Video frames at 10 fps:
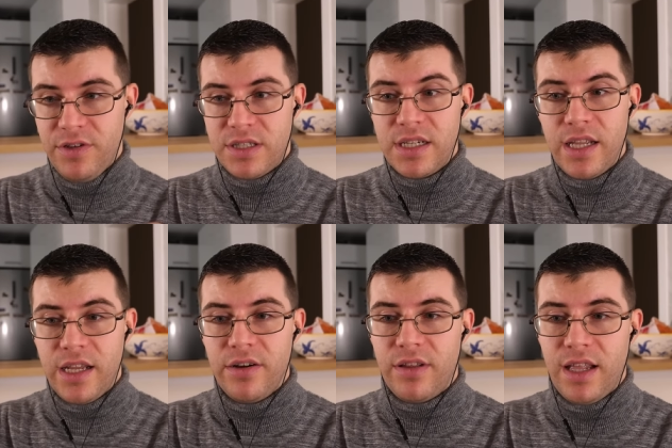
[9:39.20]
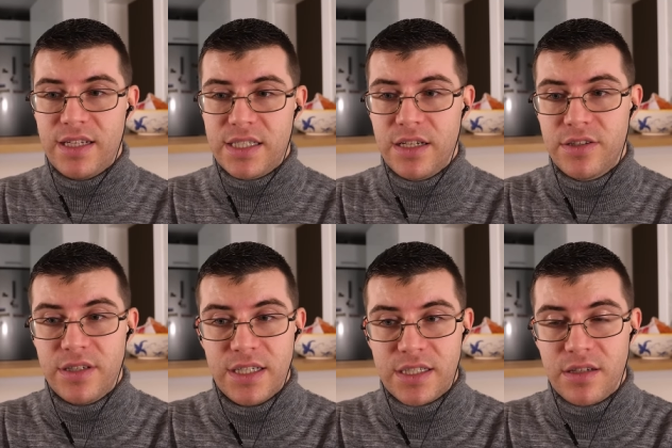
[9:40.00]
You see here that the center
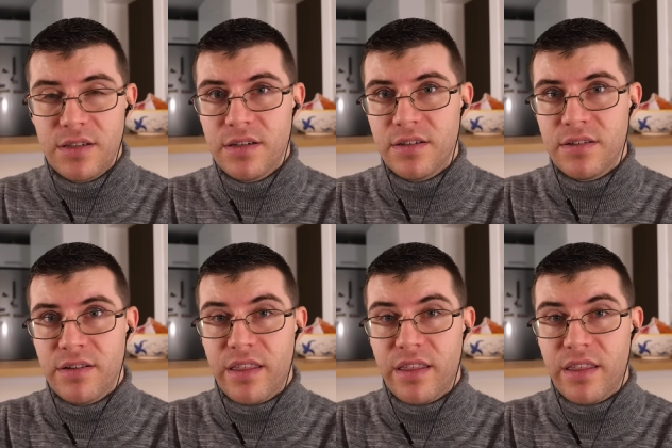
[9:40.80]
is a little